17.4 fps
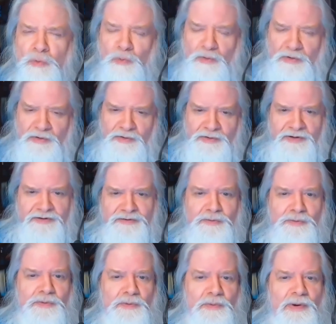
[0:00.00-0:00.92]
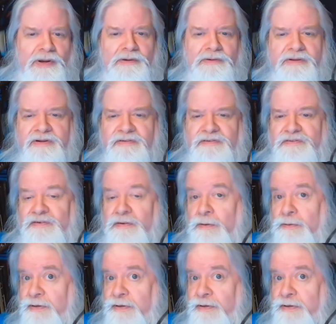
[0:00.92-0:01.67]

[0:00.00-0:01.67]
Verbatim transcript: were going to turn around and sell